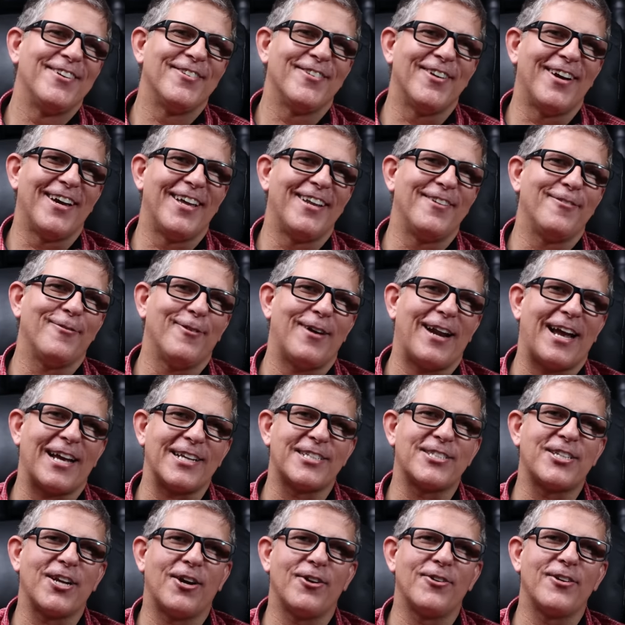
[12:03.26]
When I
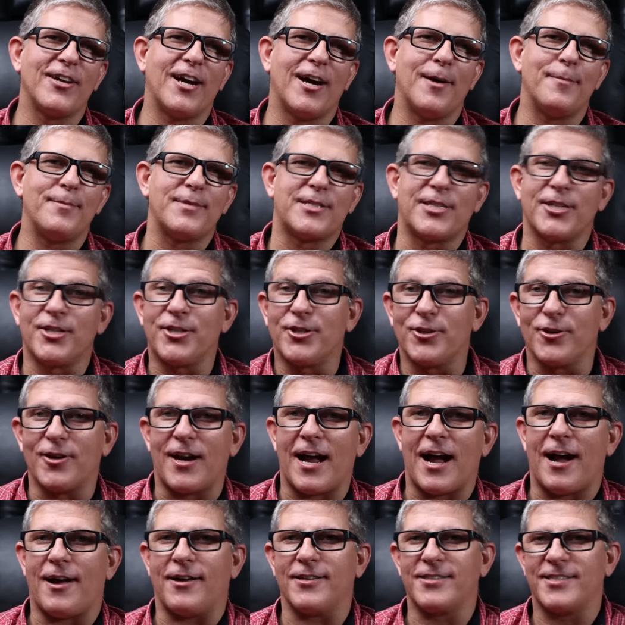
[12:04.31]
showed up to your
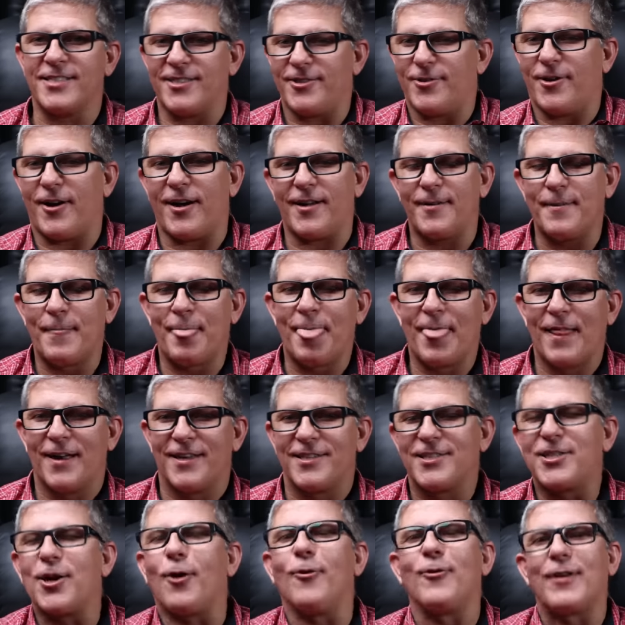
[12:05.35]
house,
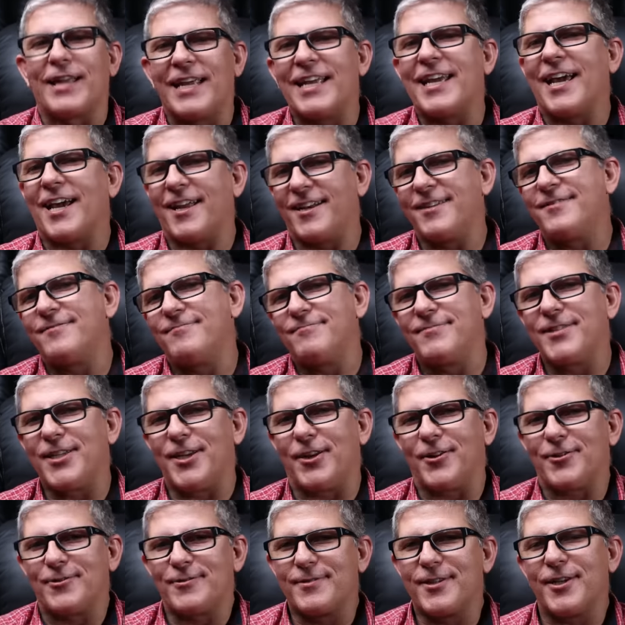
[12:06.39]
Tony had,
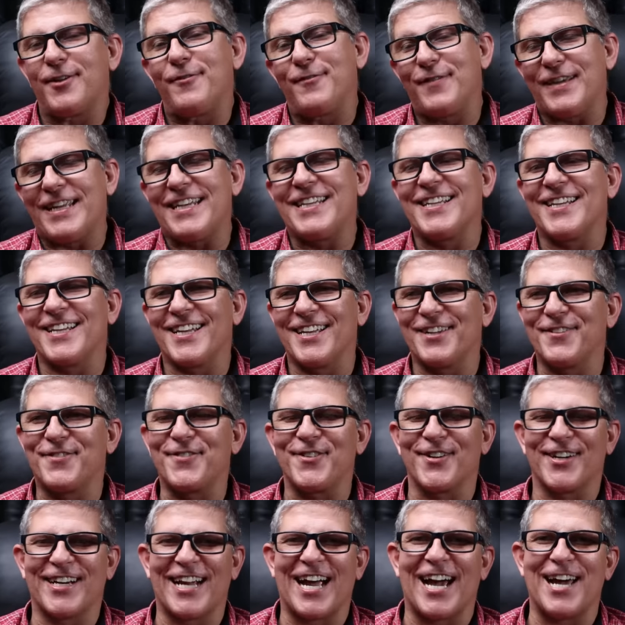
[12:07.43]
conveniently
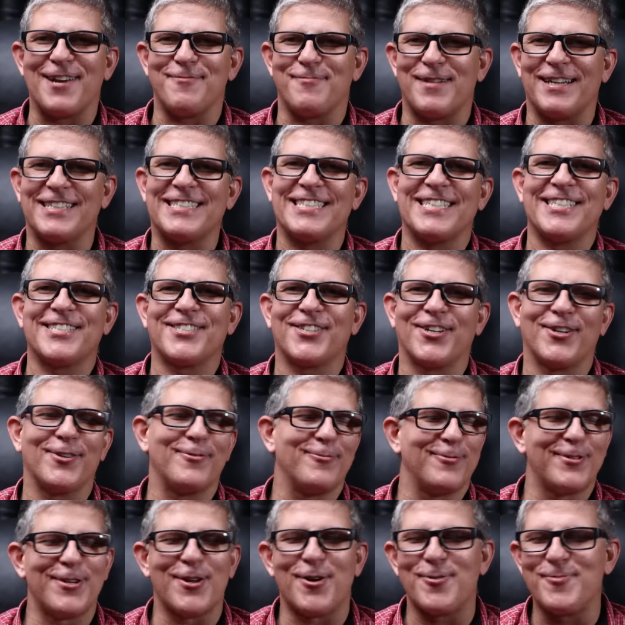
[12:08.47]
forgotten my
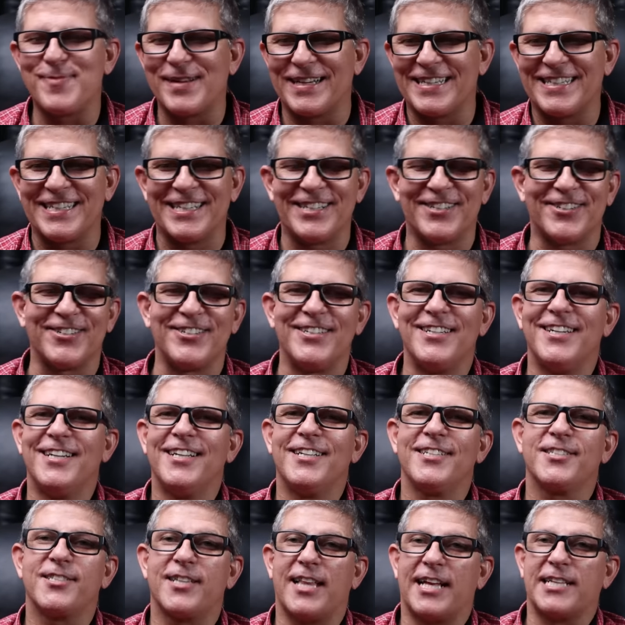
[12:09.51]
t-shirt. No big deal.
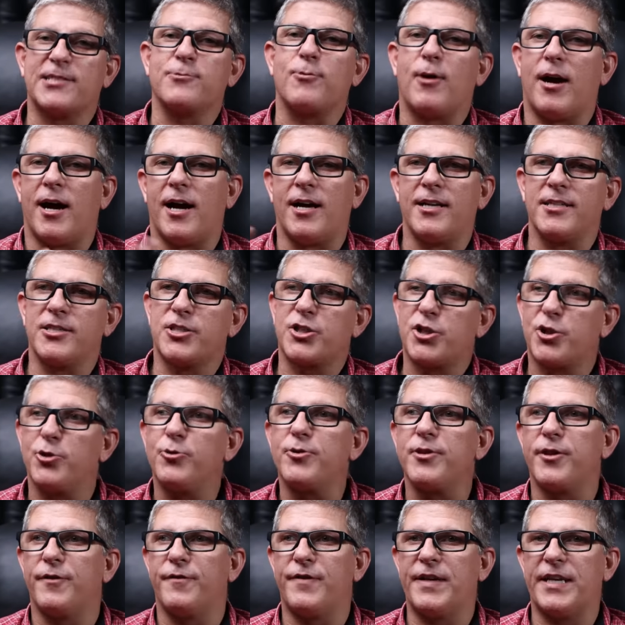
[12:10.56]
So that's why two
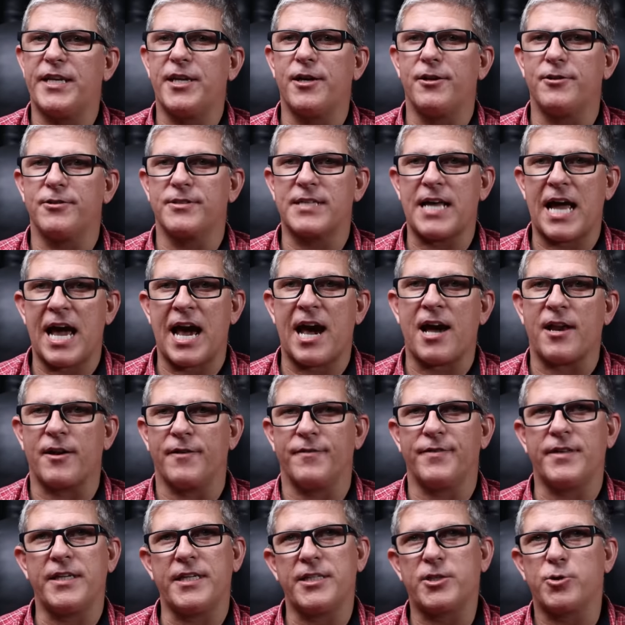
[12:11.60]
of the videos out
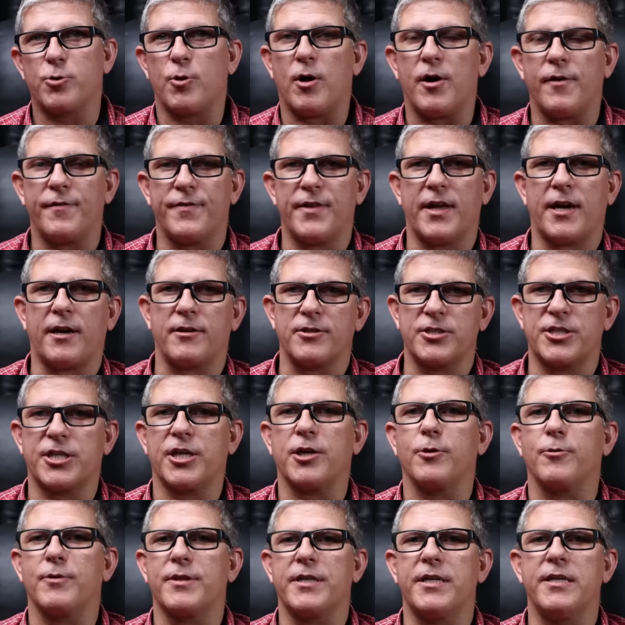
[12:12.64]
of the 12 that I'll
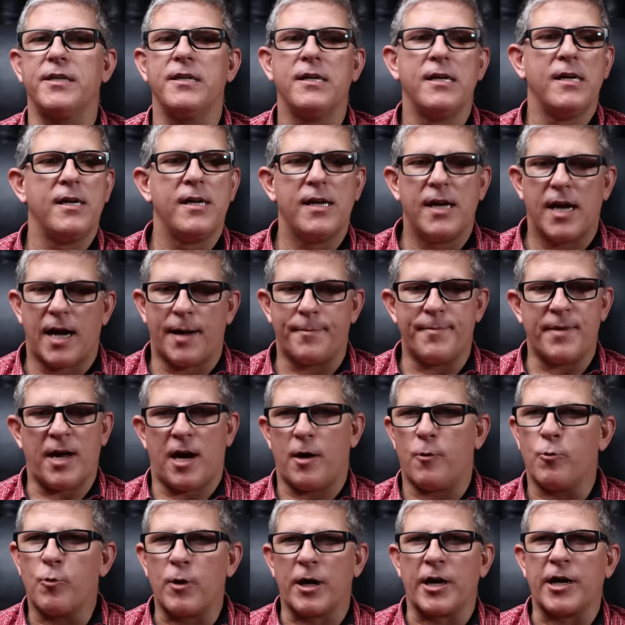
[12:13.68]
share with you, I'm
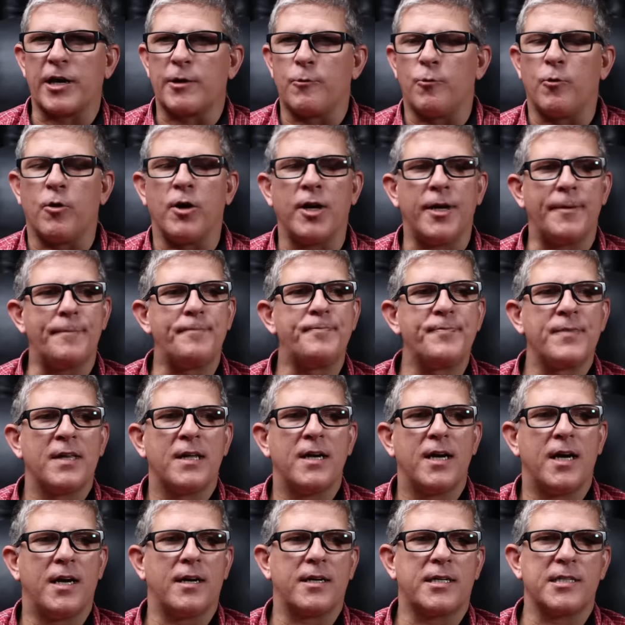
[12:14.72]
not wearing one,
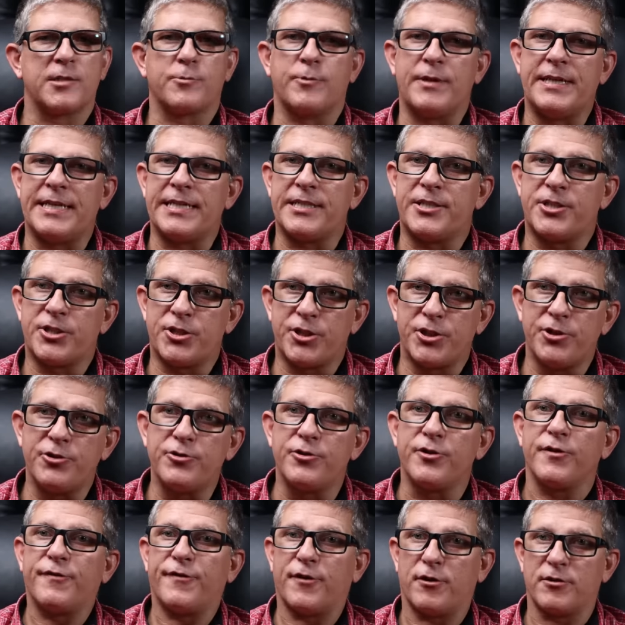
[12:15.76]
because we did two
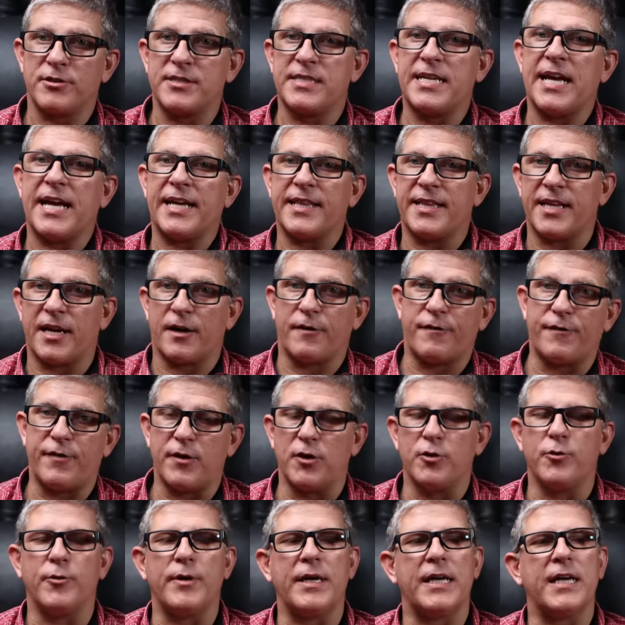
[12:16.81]
the first day that I
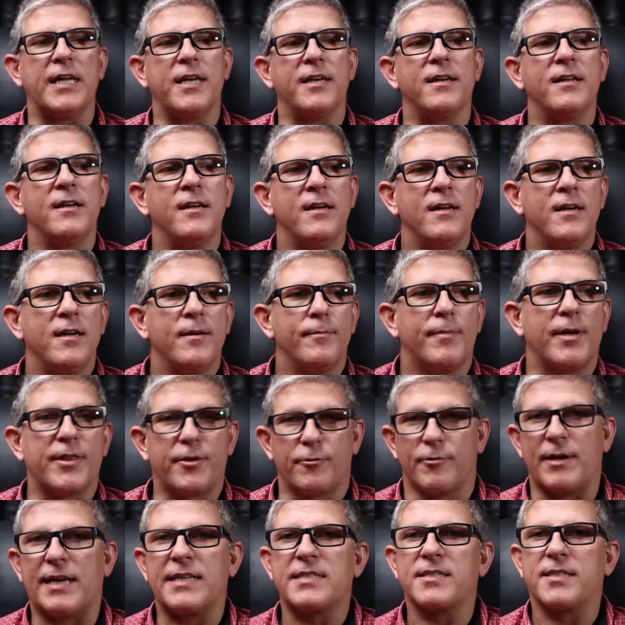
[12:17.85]
flew in. But
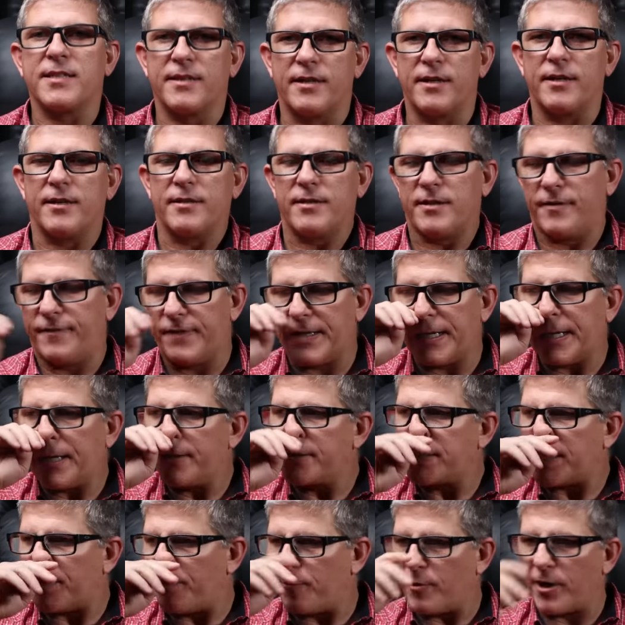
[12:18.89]
the rest of the
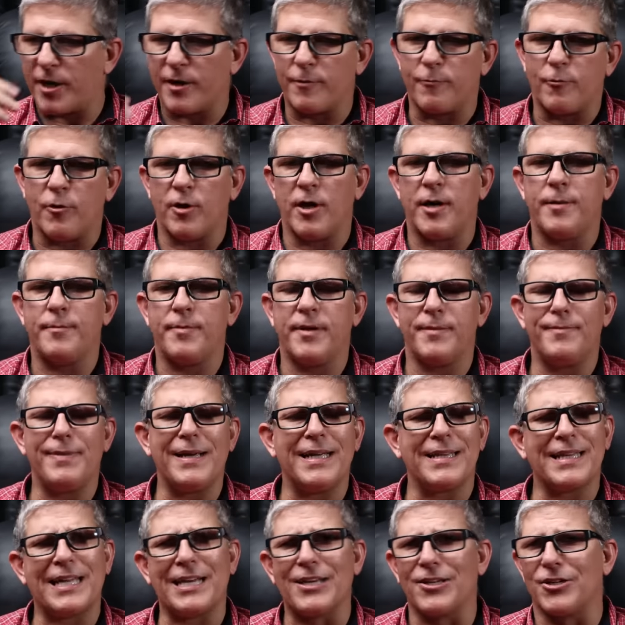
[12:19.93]
videos, I'm wearing one. But
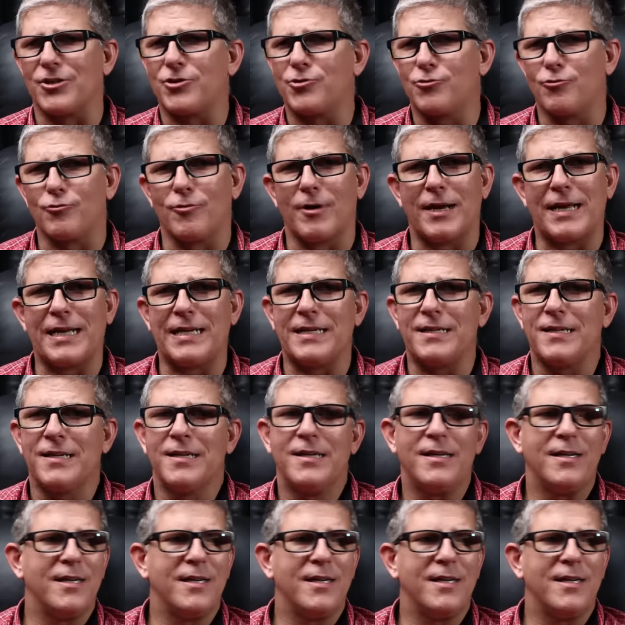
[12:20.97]
man, they look great.